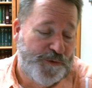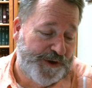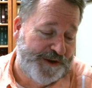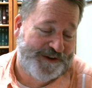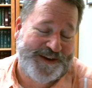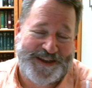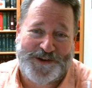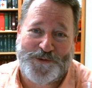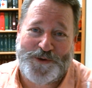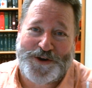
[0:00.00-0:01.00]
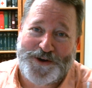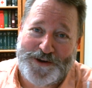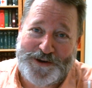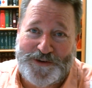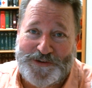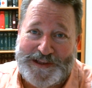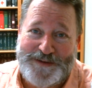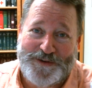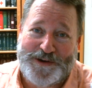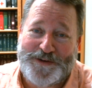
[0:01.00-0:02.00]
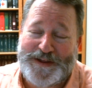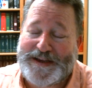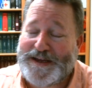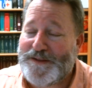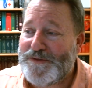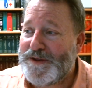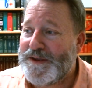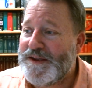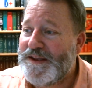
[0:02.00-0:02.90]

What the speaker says: You want to get to work earlier, just leave earlier, that kind of thing.